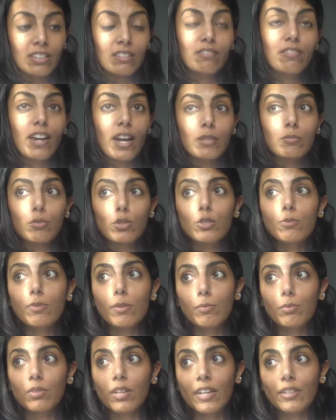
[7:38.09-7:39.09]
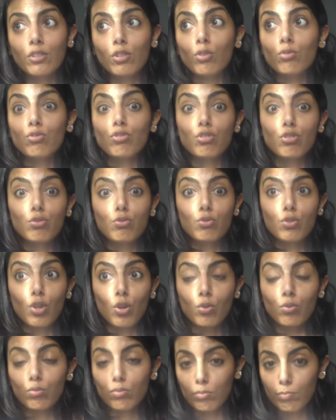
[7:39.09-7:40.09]
In fact, most people I know
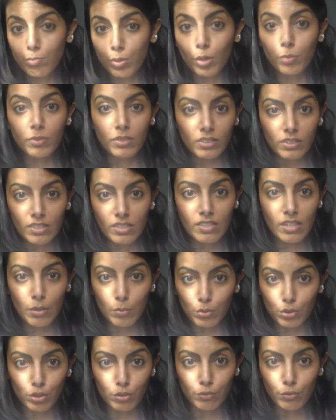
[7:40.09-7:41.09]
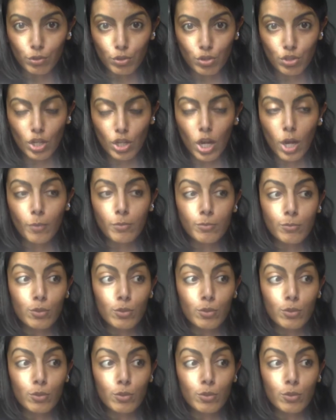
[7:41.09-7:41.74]
don't permanently stay with their first jobs.